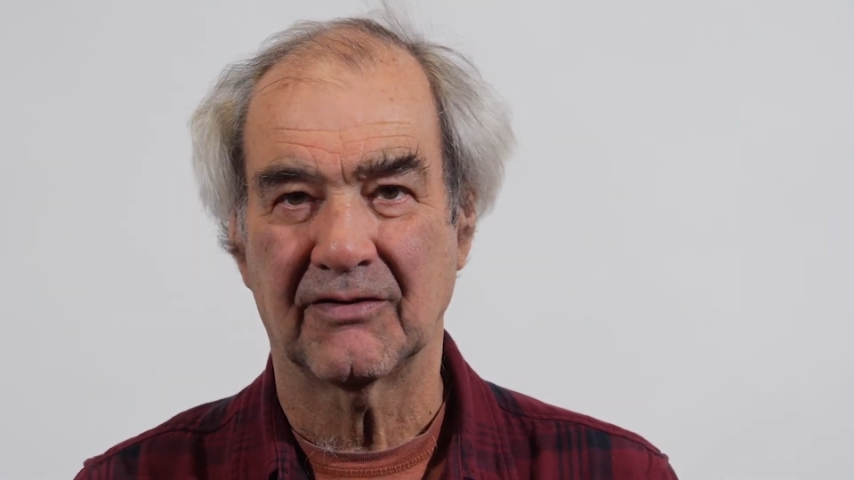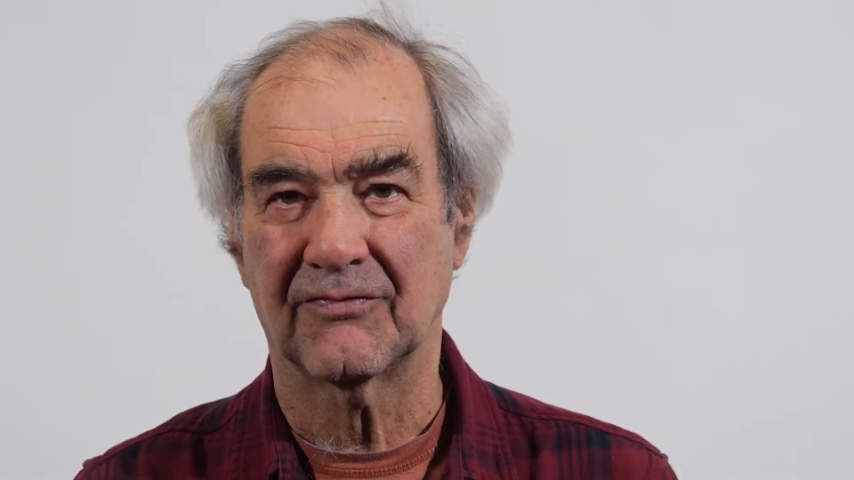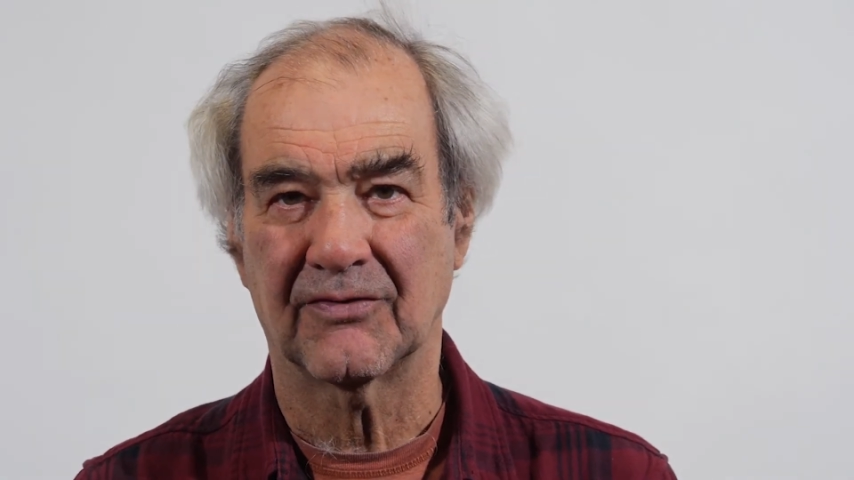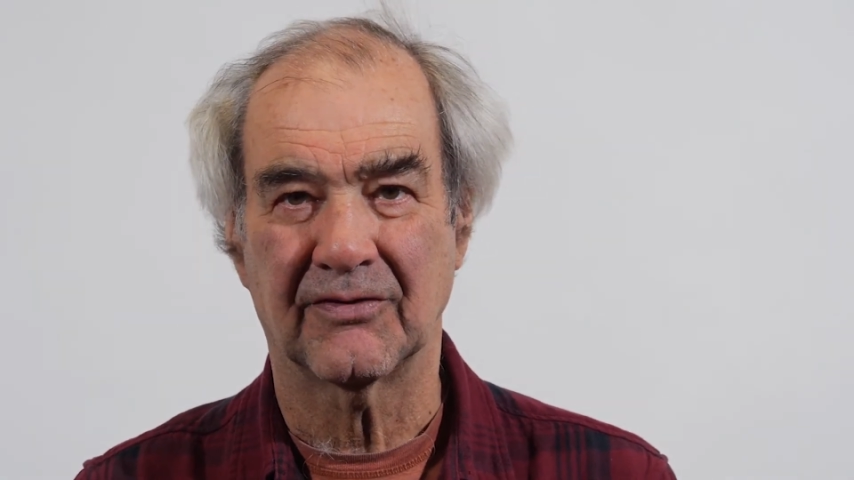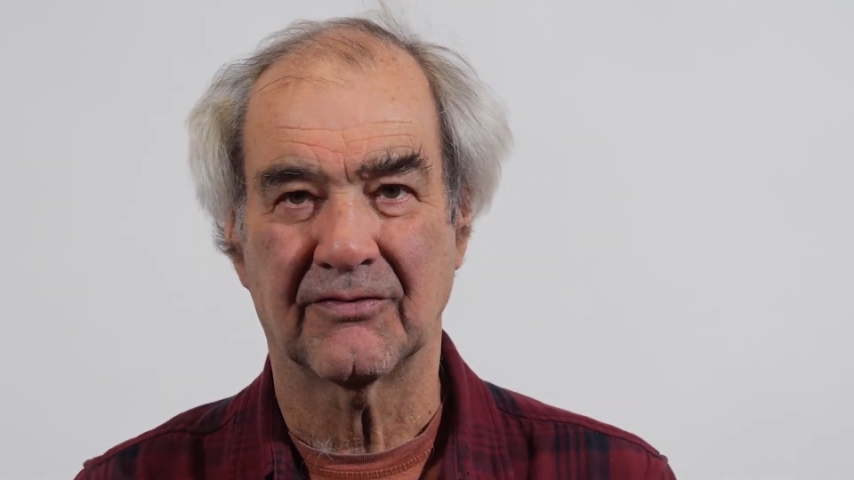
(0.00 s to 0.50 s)

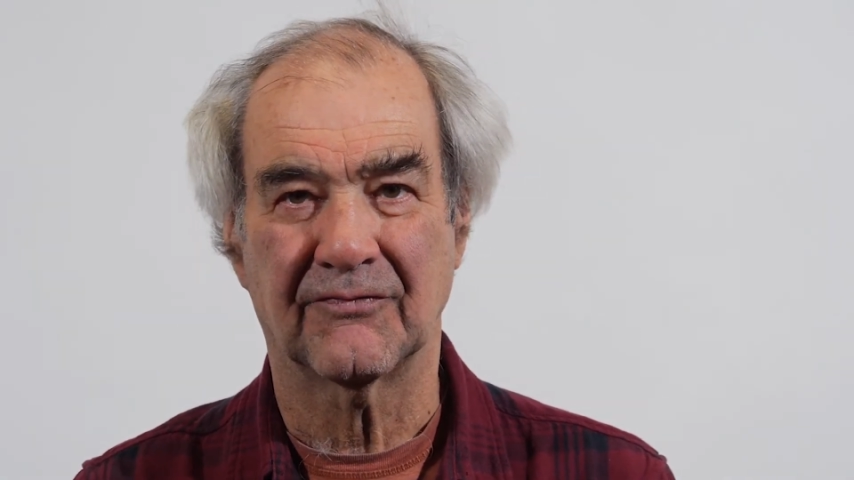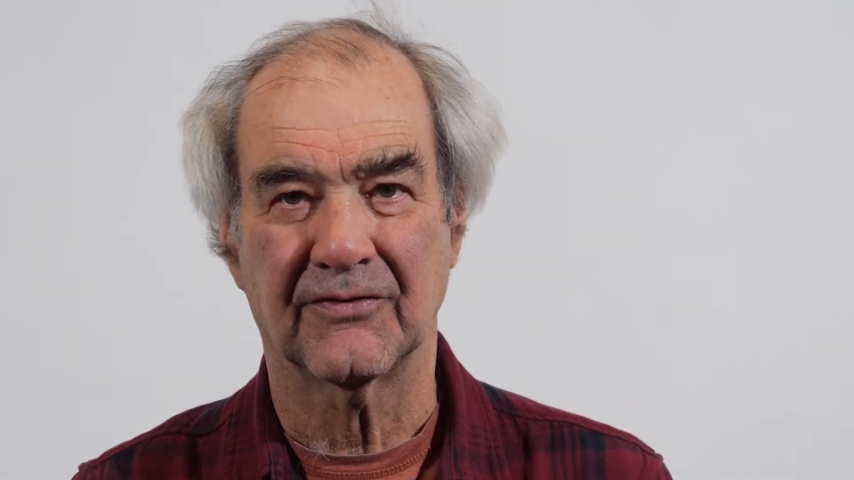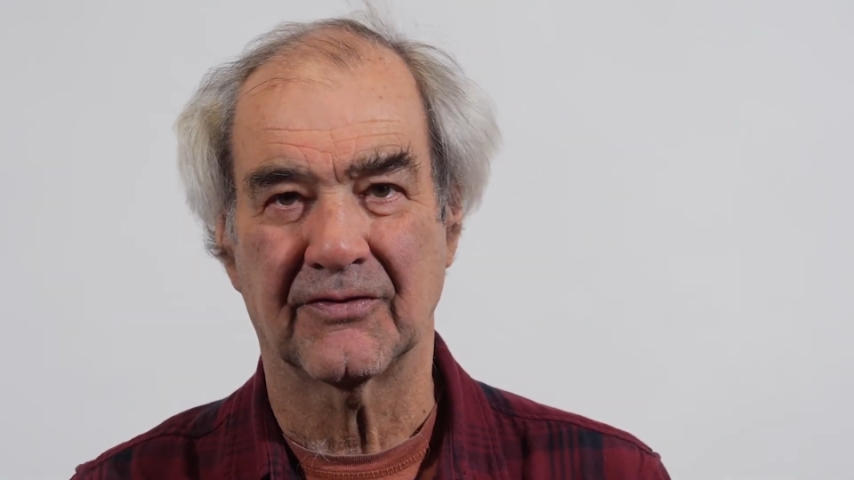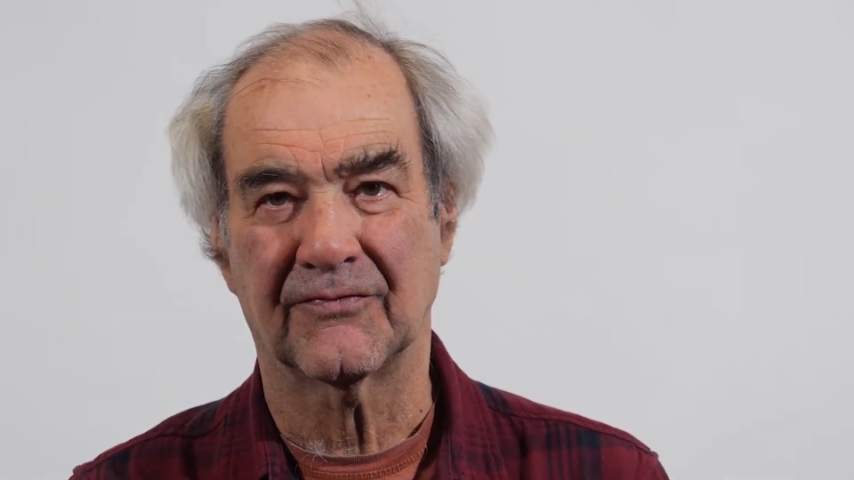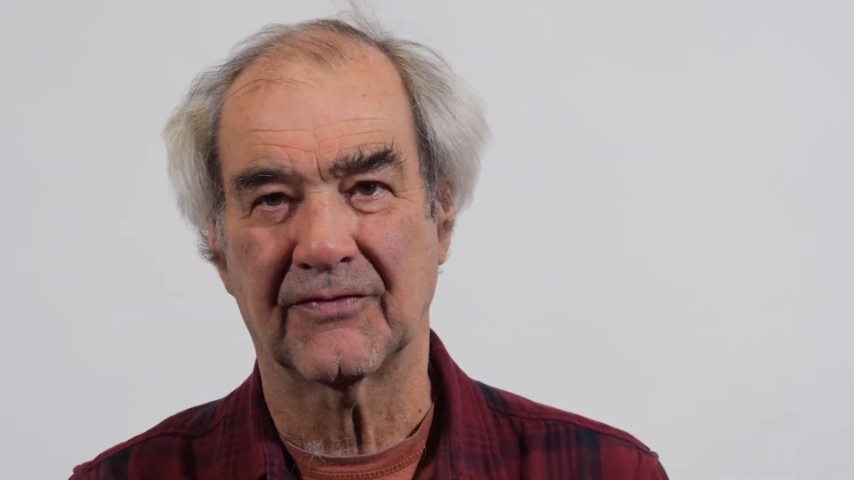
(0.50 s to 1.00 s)

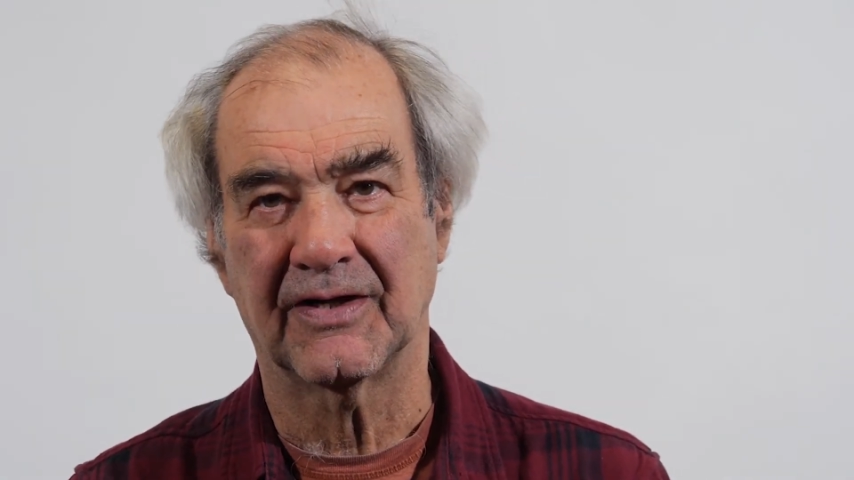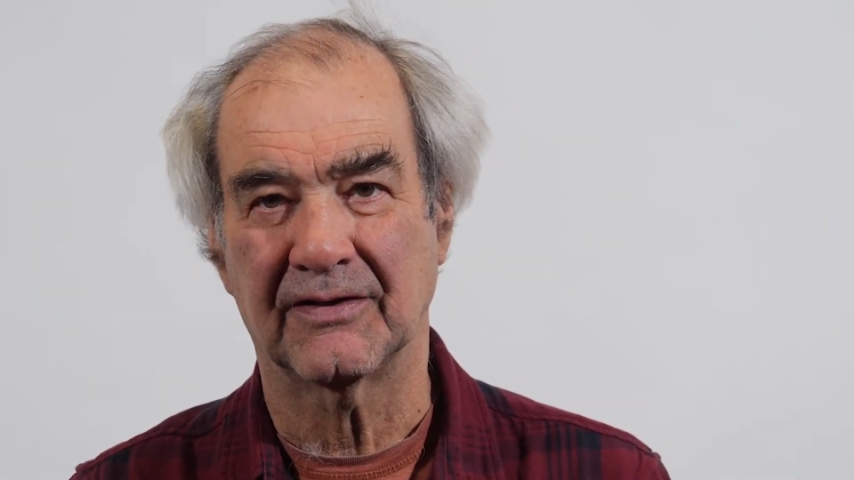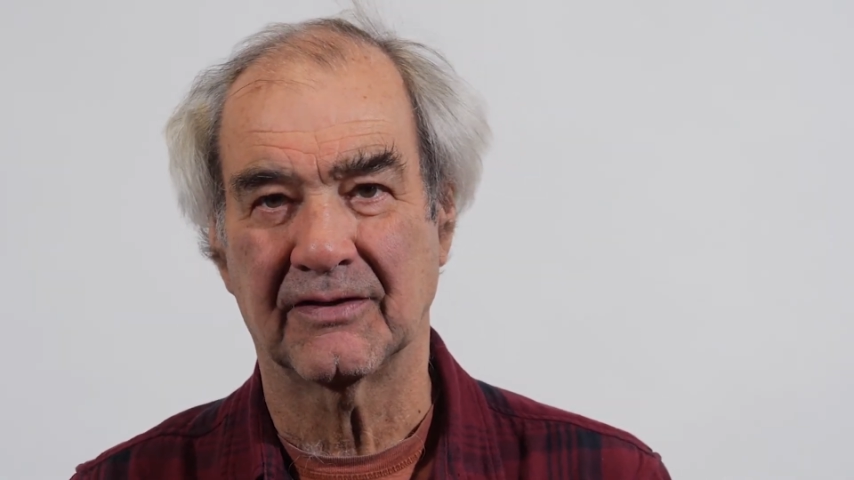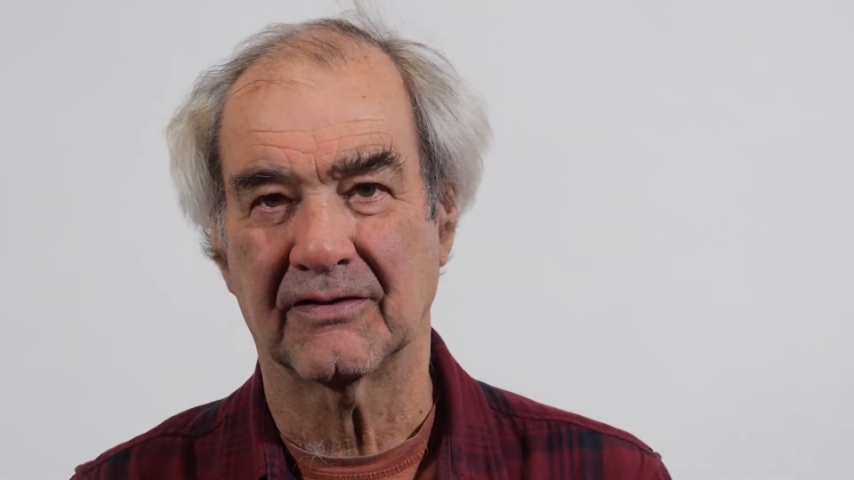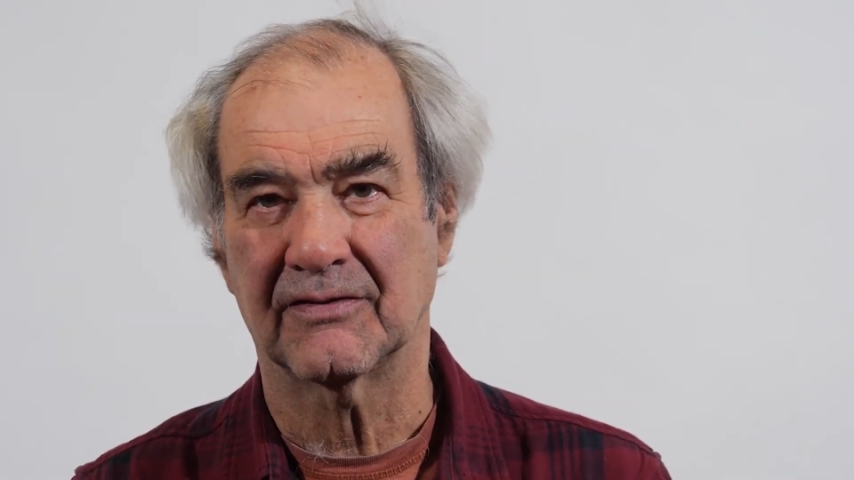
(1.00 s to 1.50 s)
for their
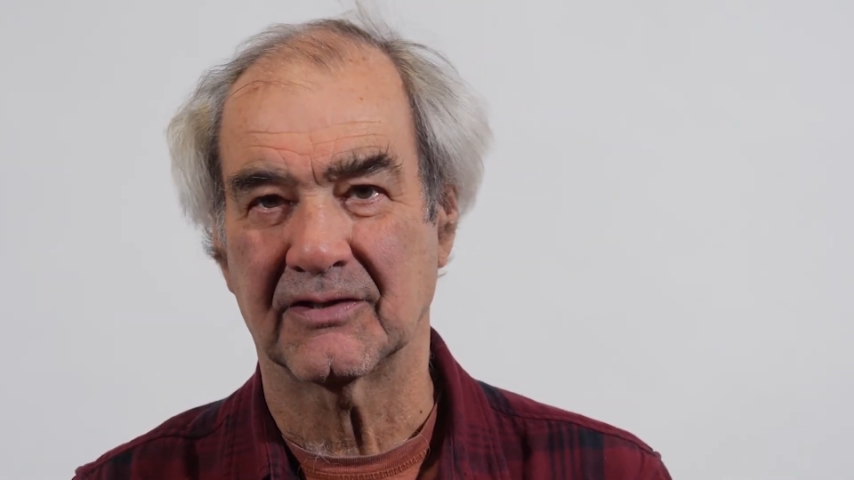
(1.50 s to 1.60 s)
friend